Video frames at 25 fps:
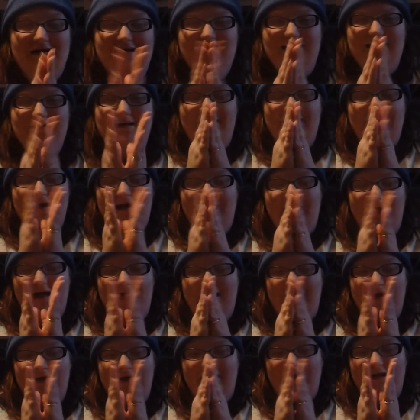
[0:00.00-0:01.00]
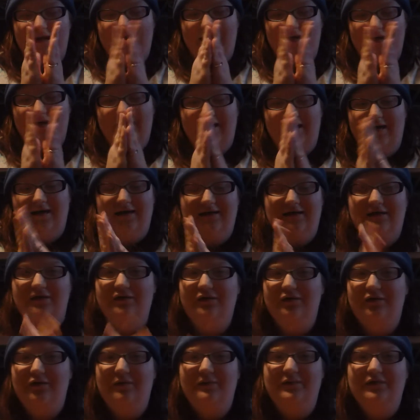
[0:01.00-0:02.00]
Yay! Don't
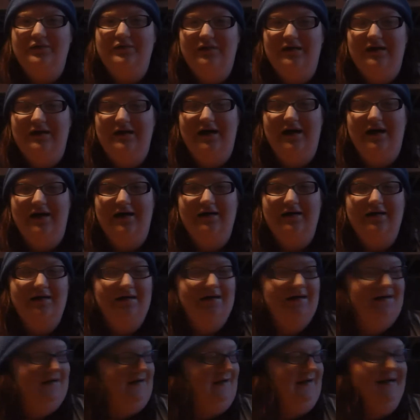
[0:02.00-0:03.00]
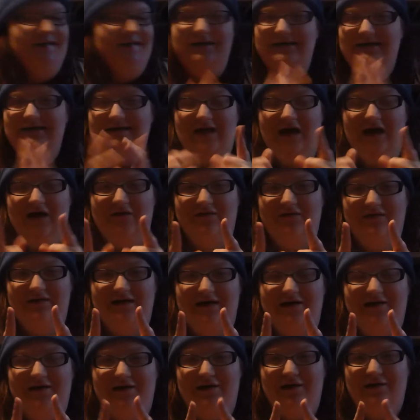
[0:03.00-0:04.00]
know what I'm doing yet because I still haven't
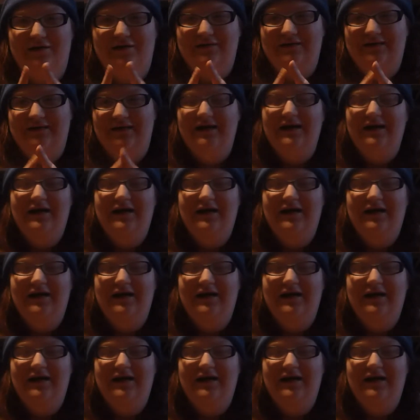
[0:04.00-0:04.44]
done those.